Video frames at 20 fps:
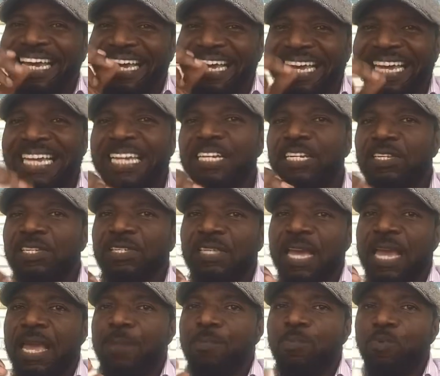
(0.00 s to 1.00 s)
in the
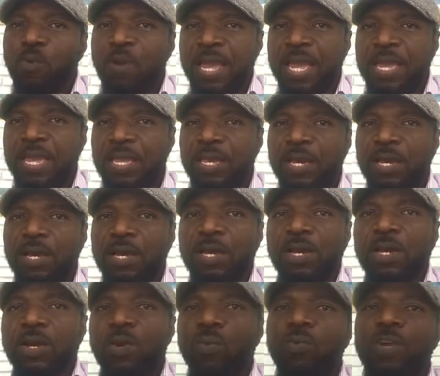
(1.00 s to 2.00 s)
same way.
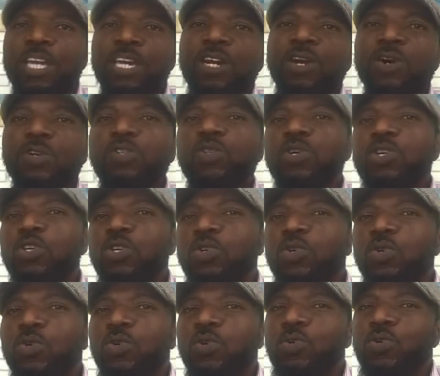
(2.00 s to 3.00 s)
We can also
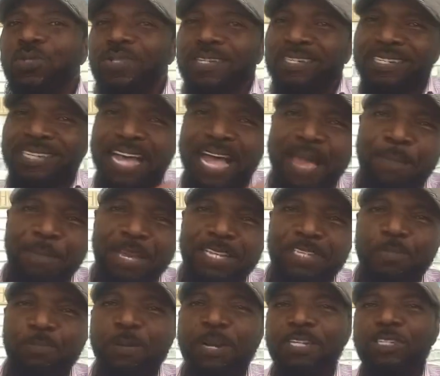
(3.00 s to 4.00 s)
use the time
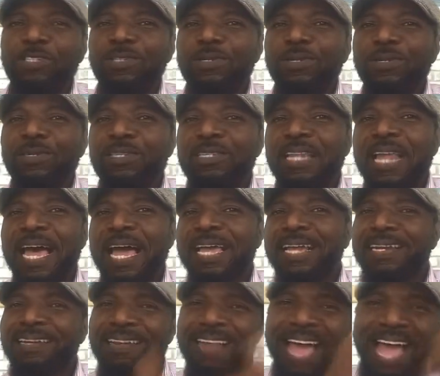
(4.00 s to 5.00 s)
expressions
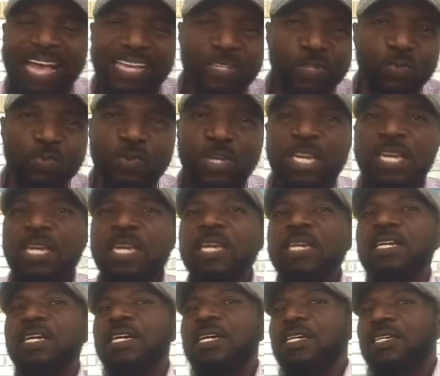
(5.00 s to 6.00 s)
like last
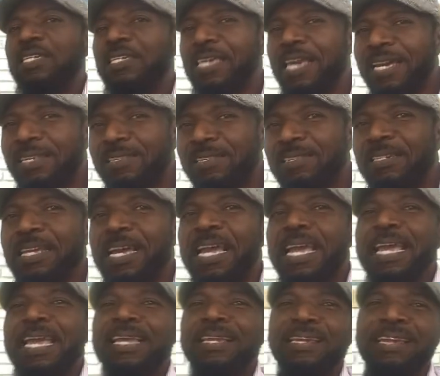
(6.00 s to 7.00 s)
week,
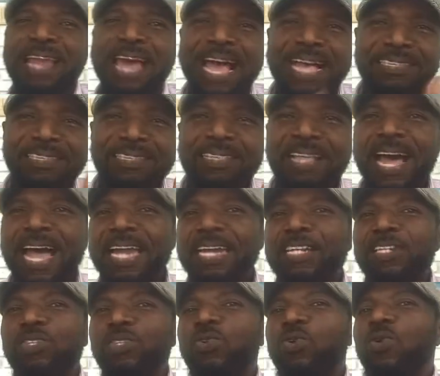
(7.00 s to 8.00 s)
yesterday, last night,
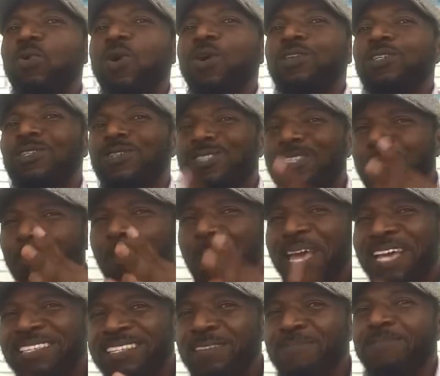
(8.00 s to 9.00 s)
and so on to
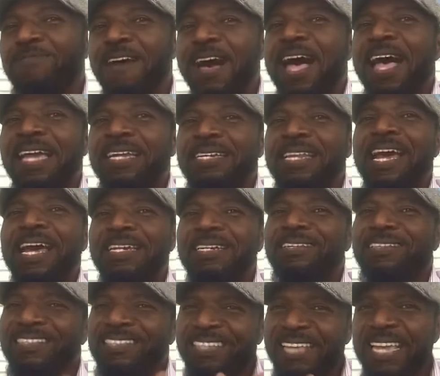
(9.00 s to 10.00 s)
specify that
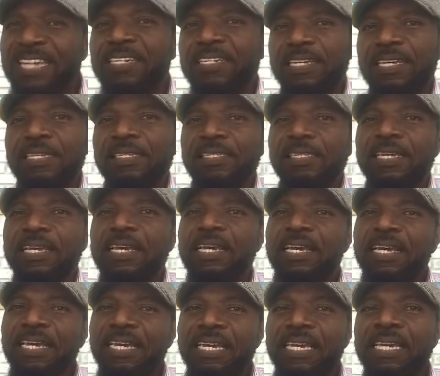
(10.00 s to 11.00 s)
the sentence
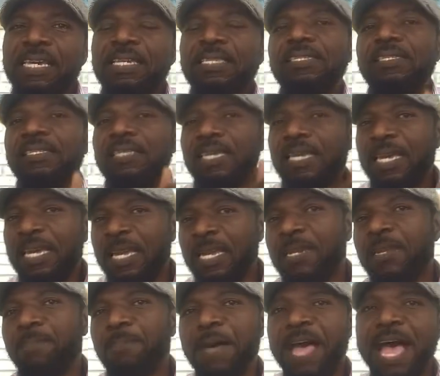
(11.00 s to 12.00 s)
is
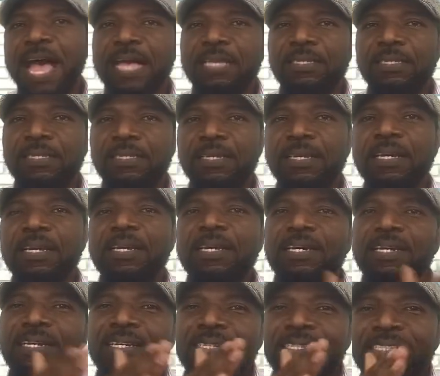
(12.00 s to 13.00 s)
in the past.
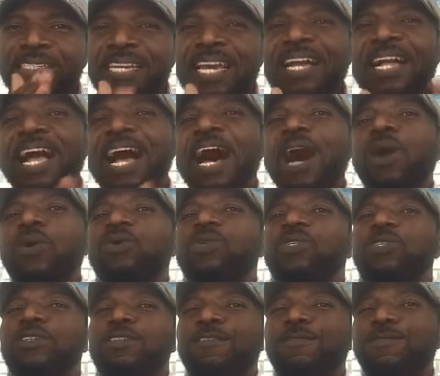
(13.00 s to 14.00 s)
Check
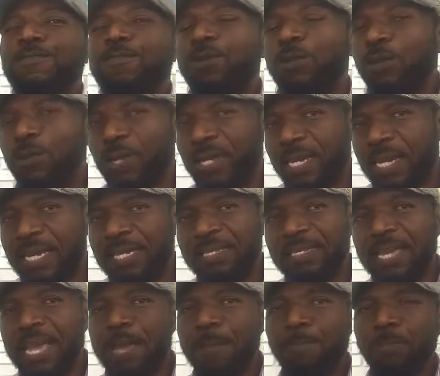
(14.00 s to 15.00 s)
out the following
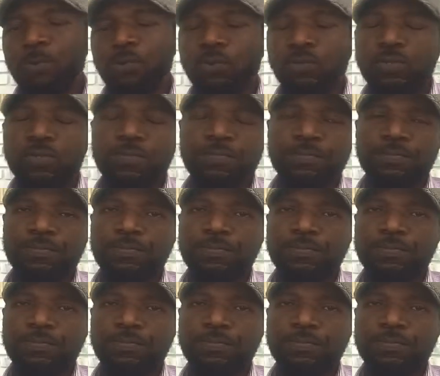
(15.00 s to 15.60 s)
examples.